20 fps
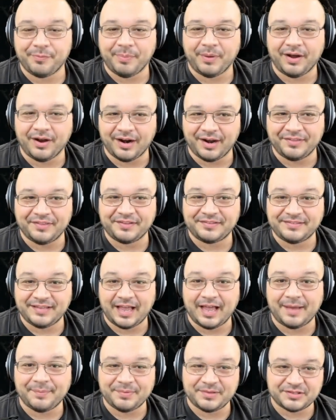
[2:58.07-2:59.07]
bar on the
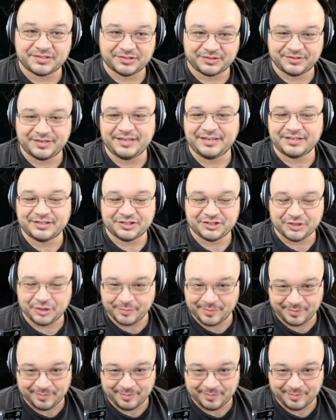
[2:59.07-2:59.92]
top of the screen to show me